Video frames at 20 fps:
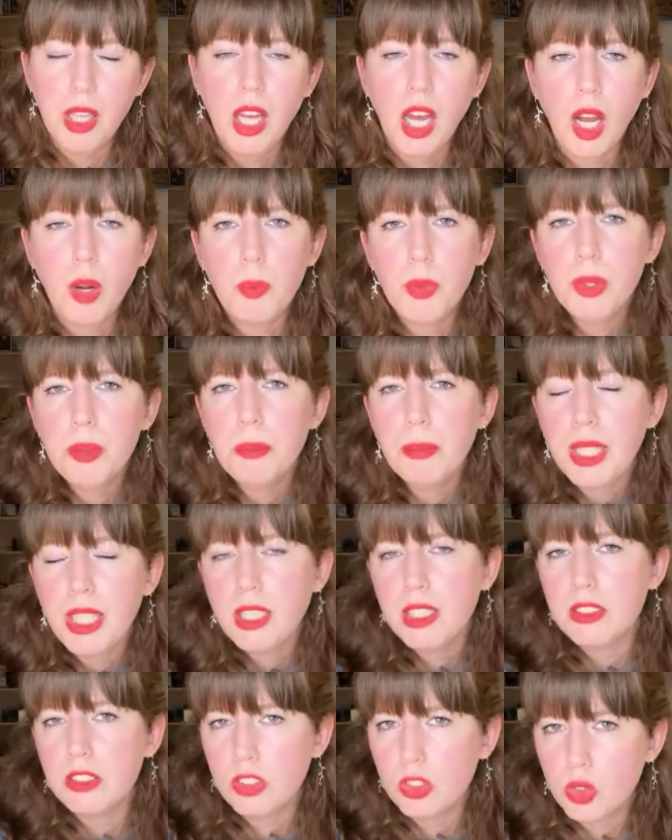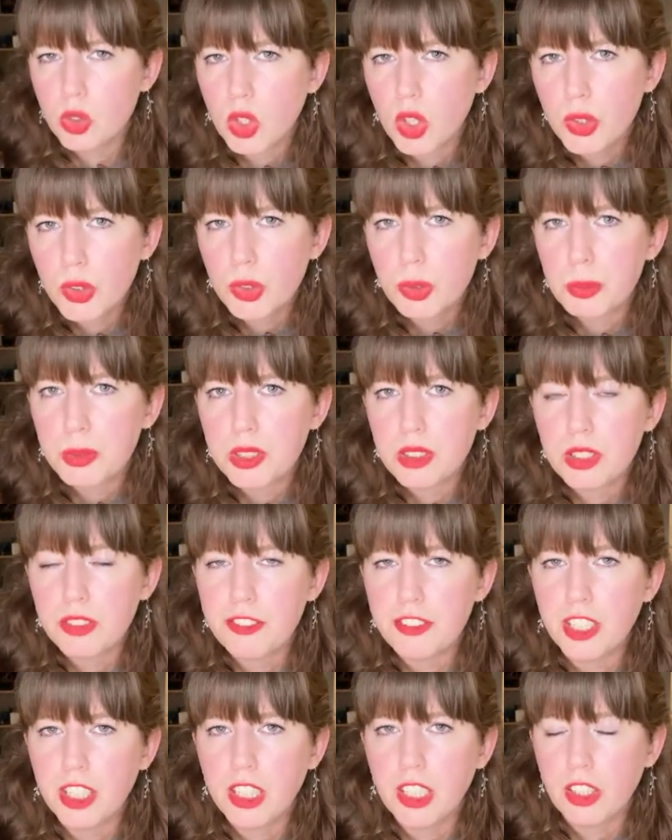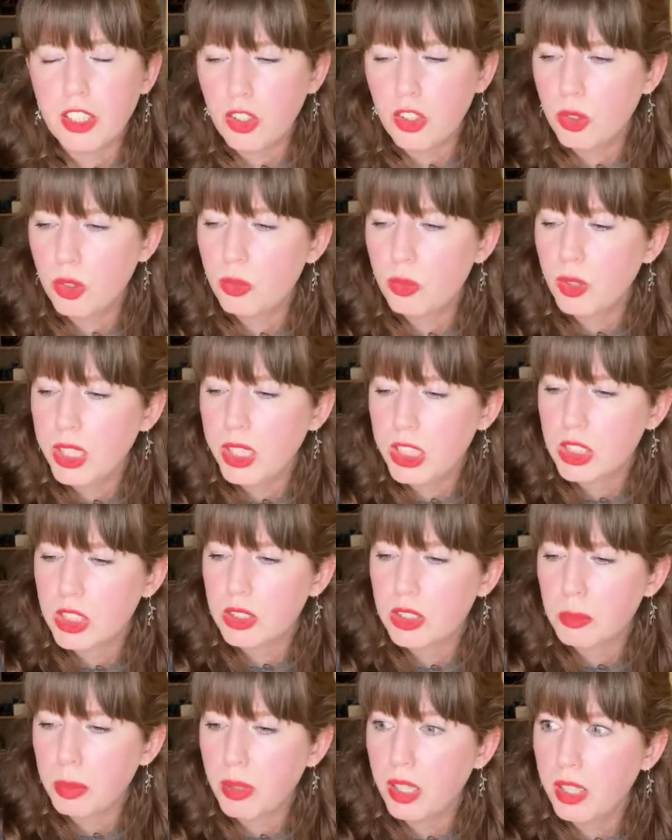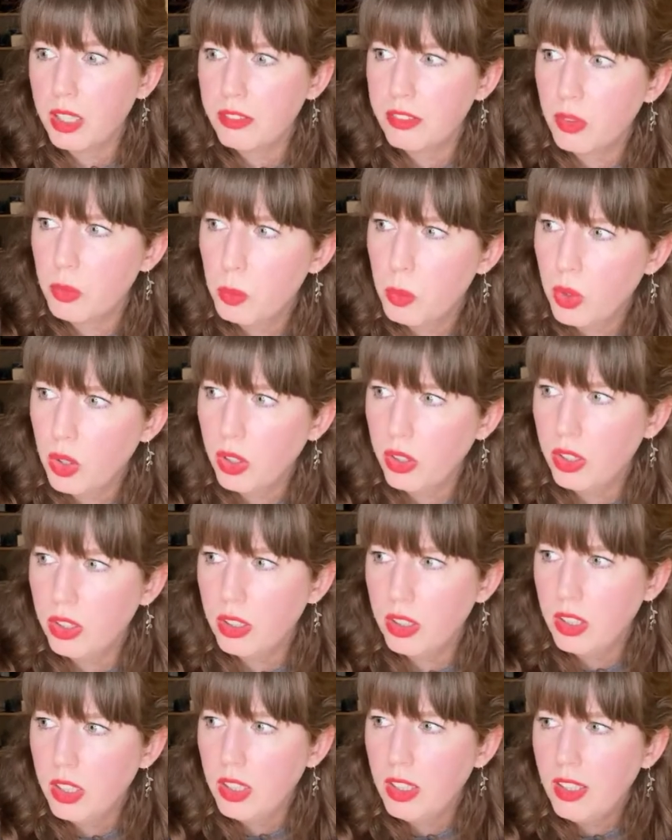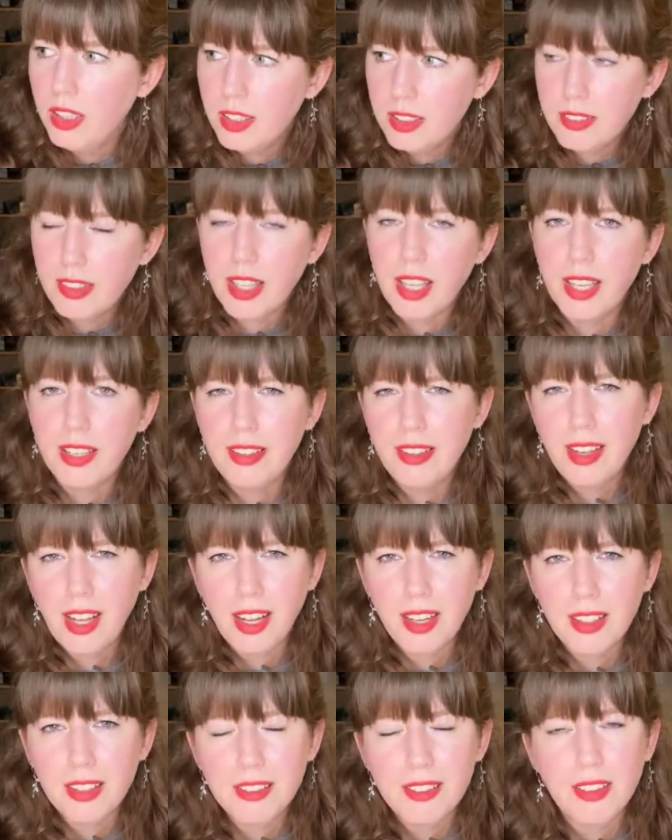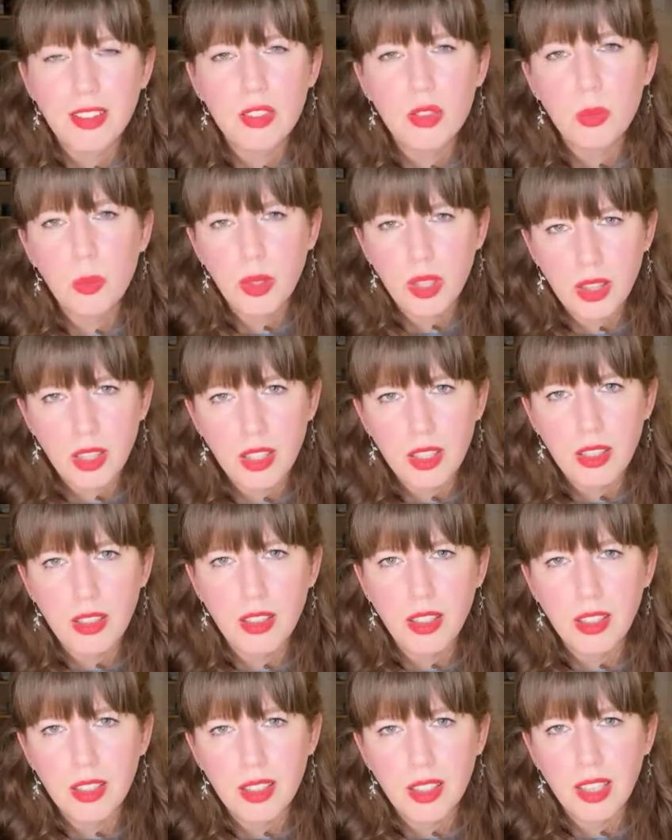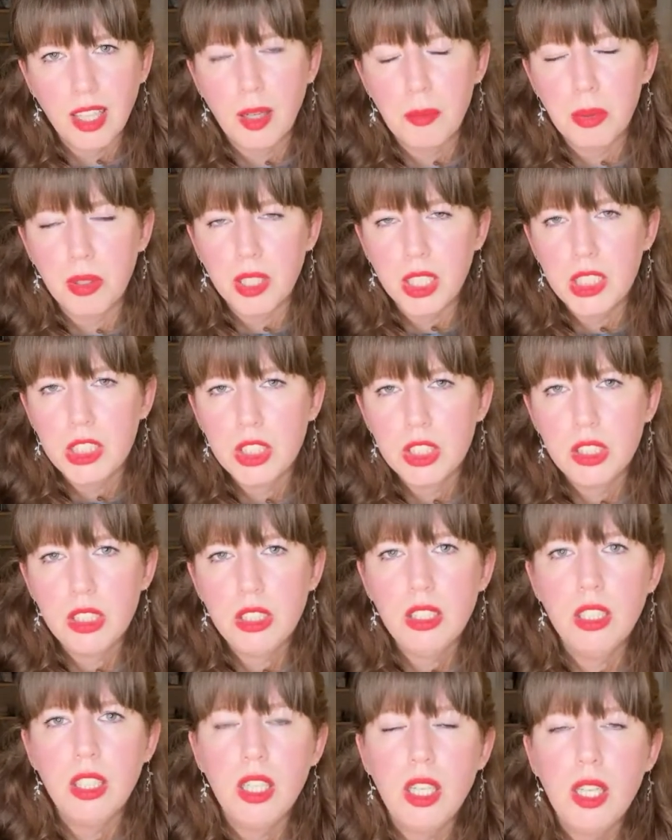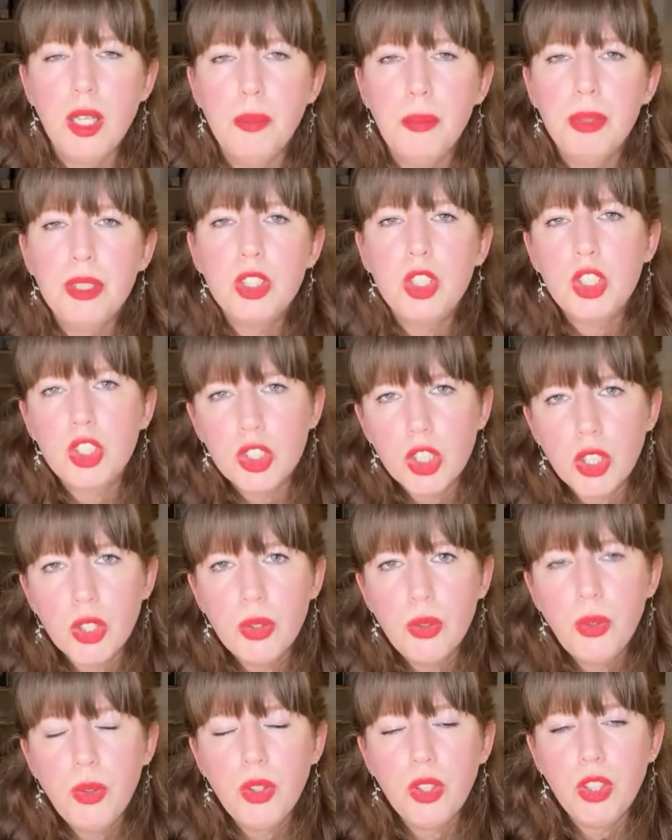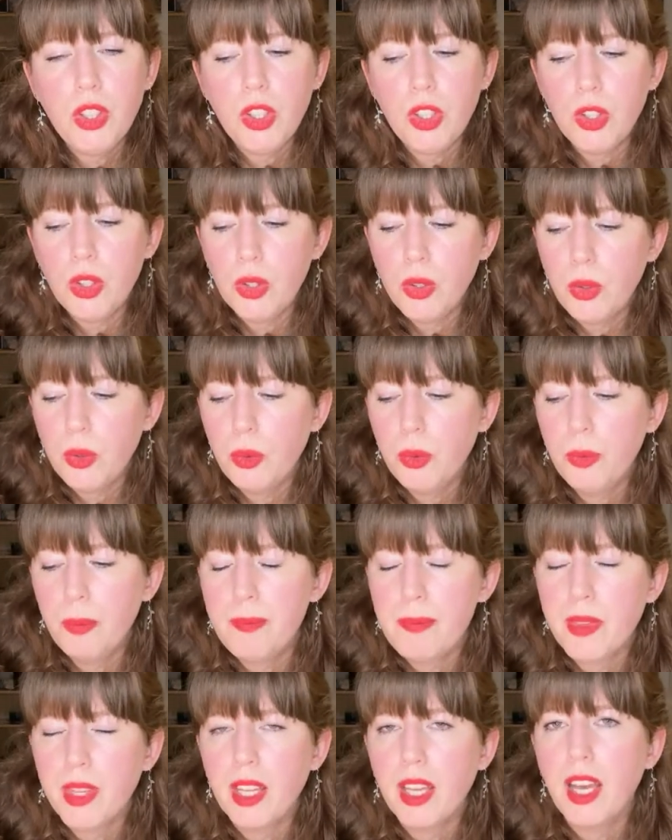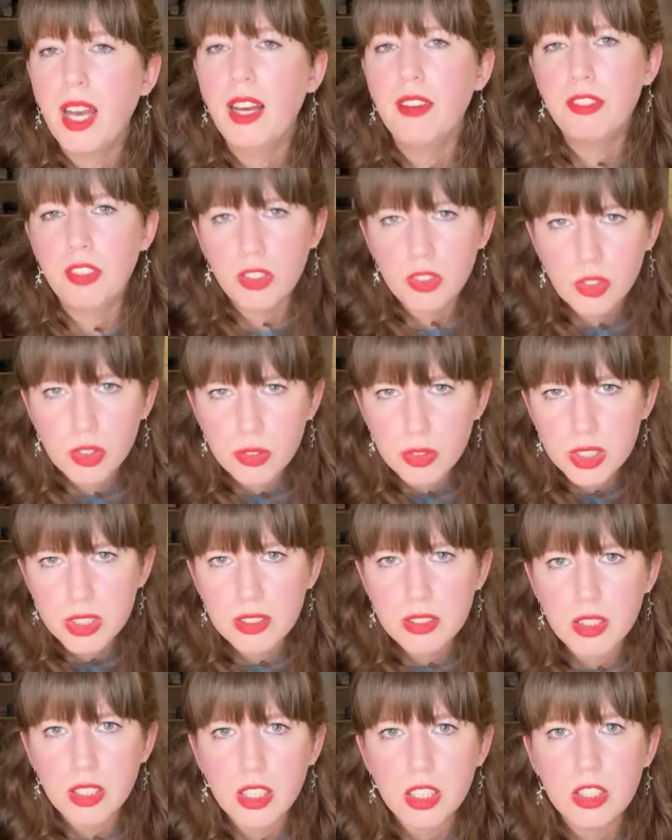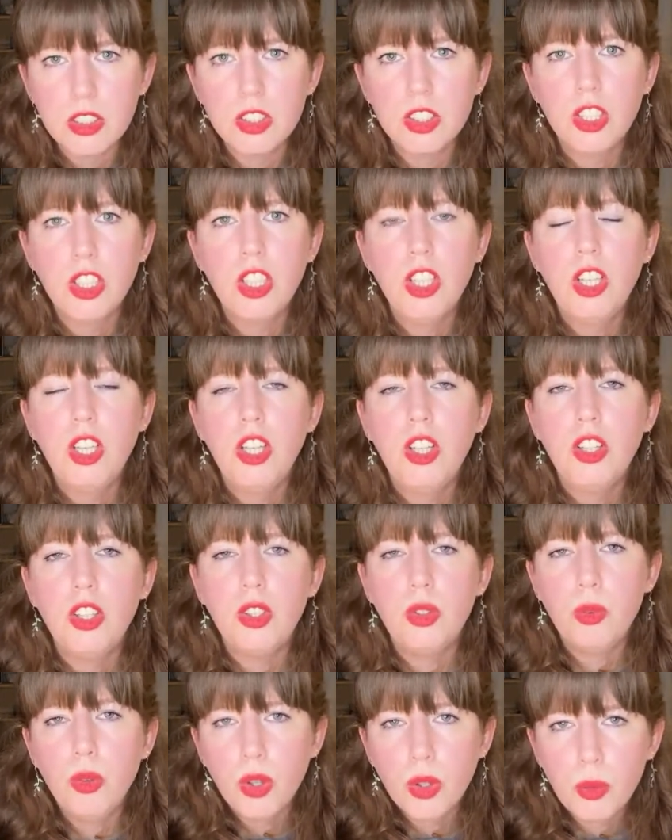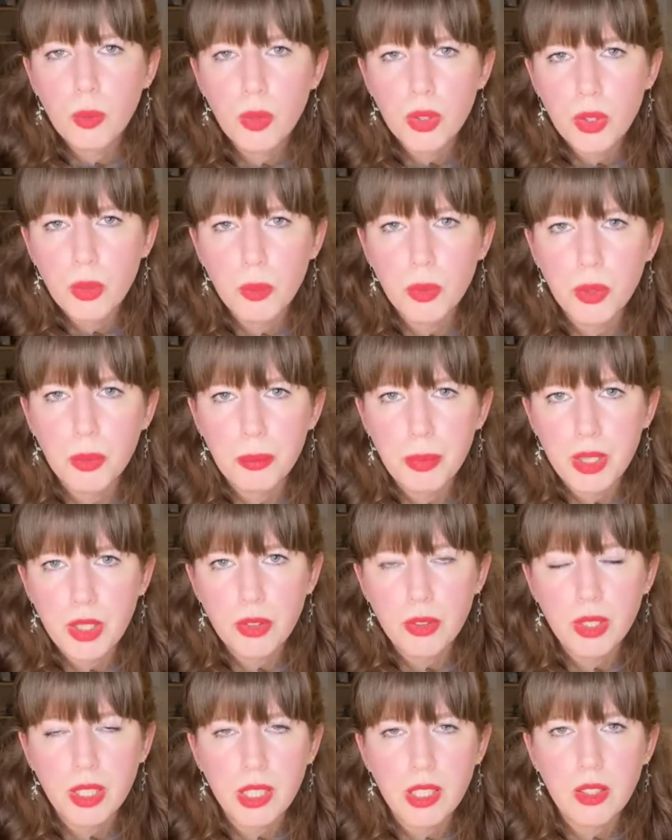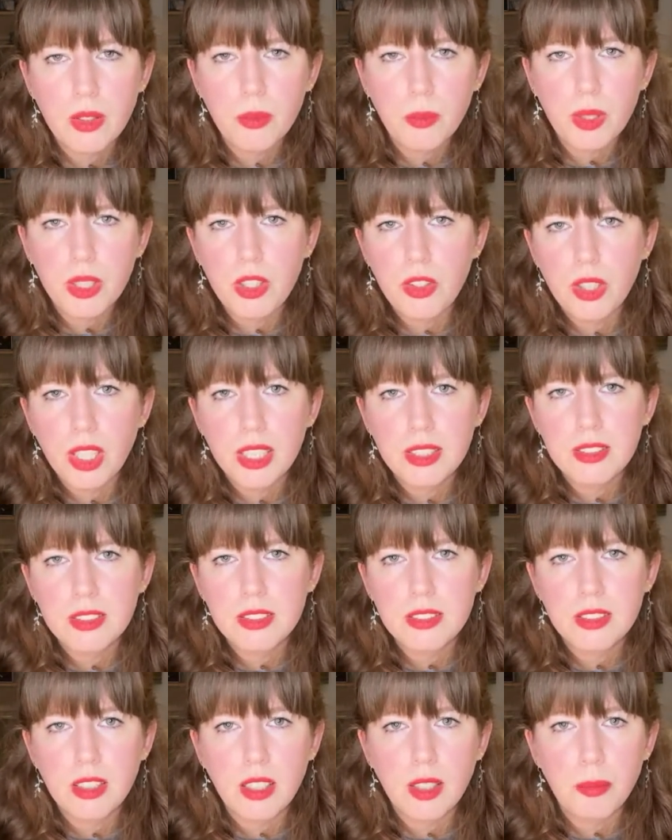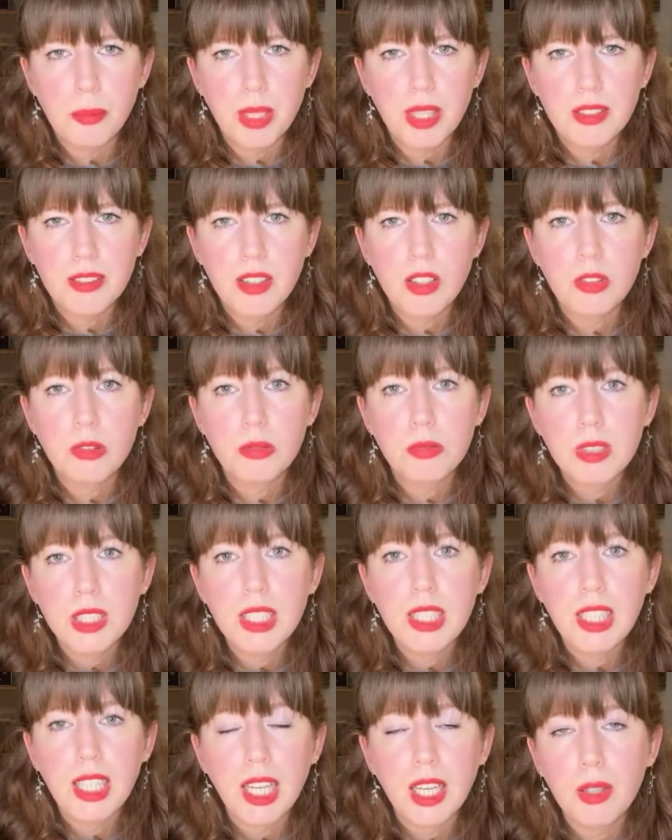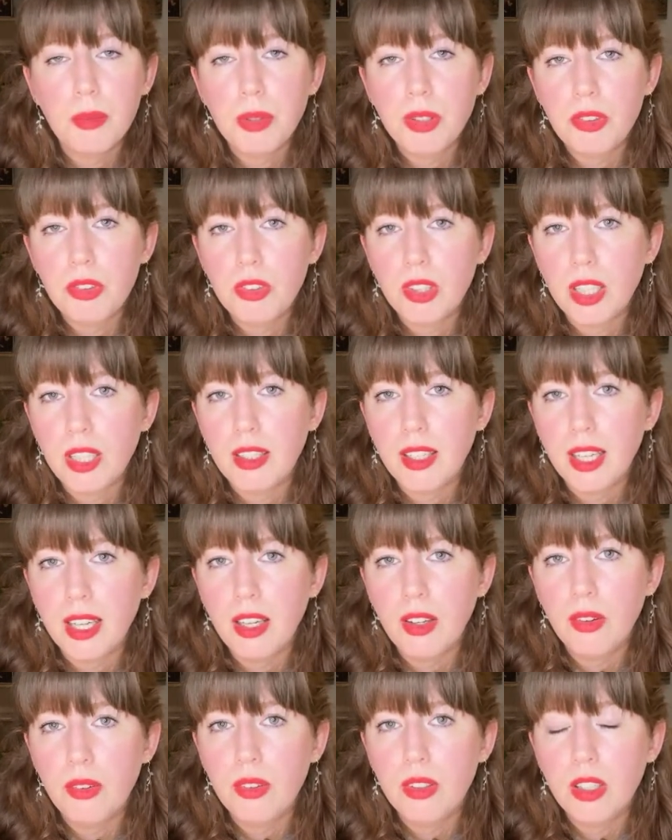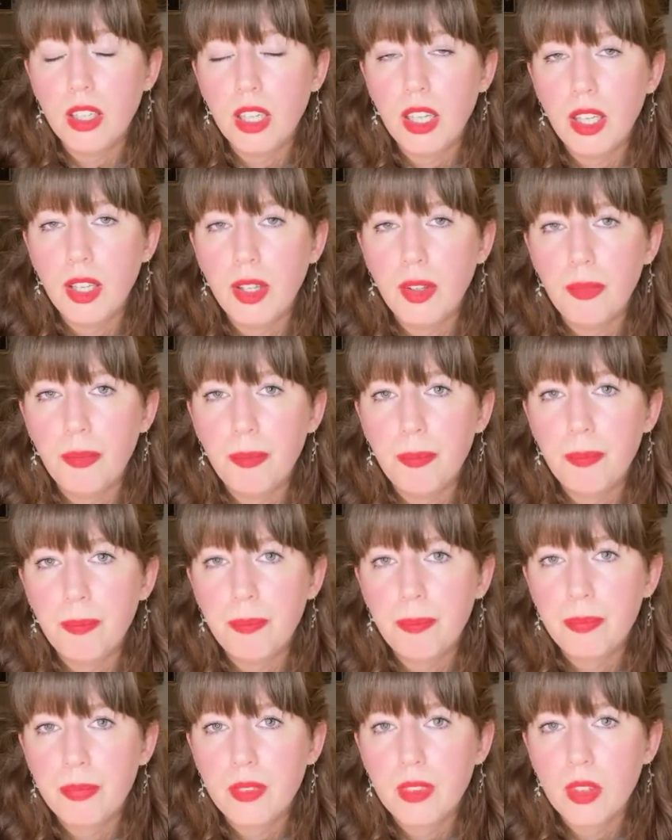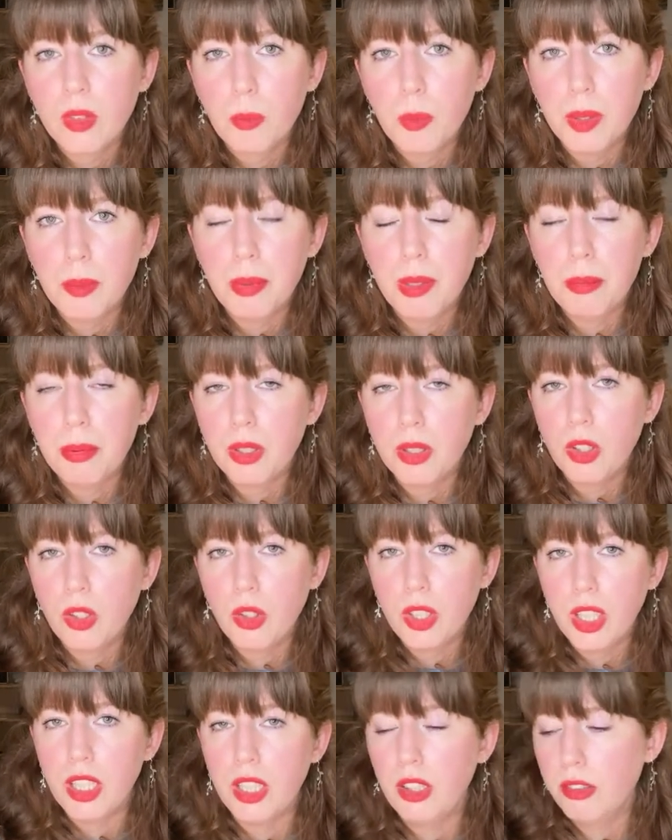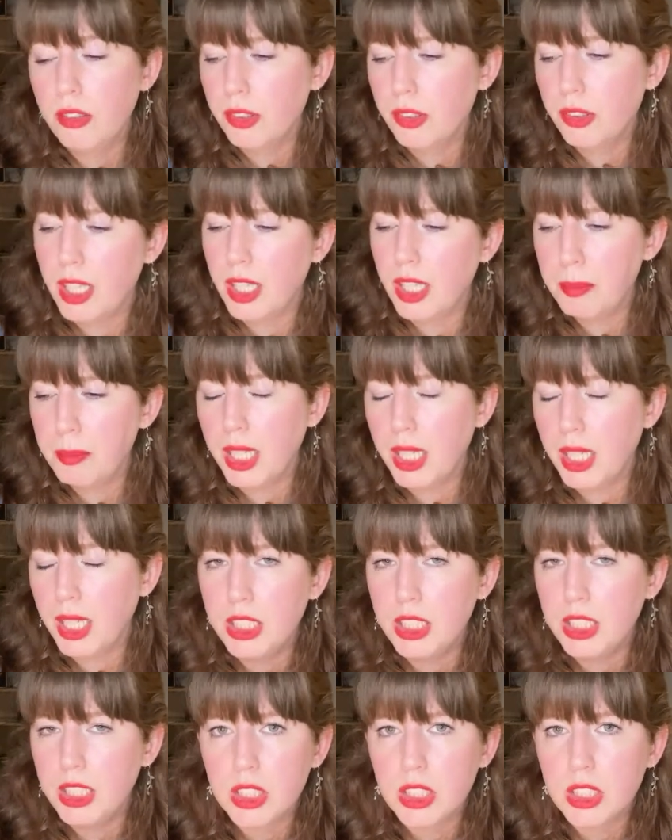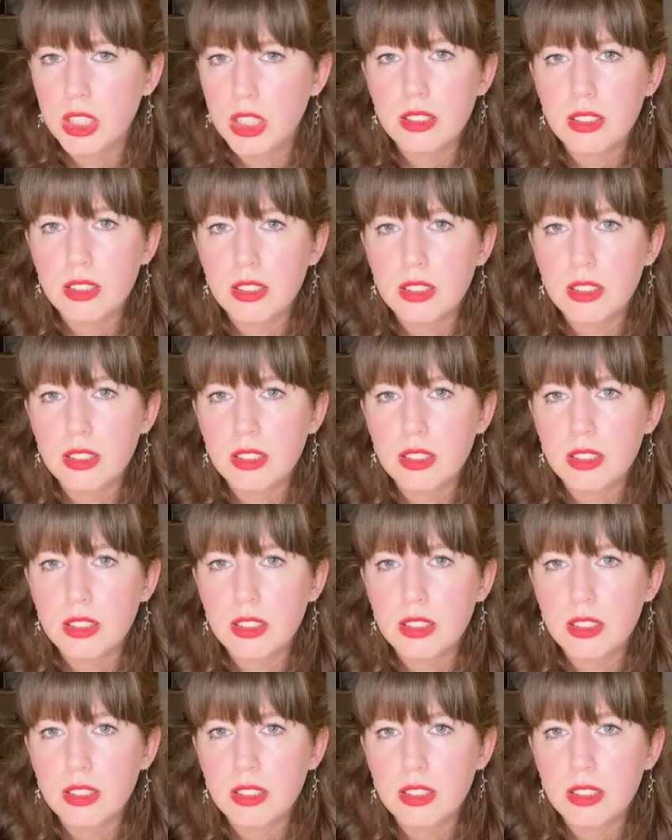I wouldn't make it so specific that you're really just applying for one, say, analysis within a collaboration, but show that you have done your research, that you know what you want to be doing when you get to CERN, because that will really help you stand out when people are looking through the applications.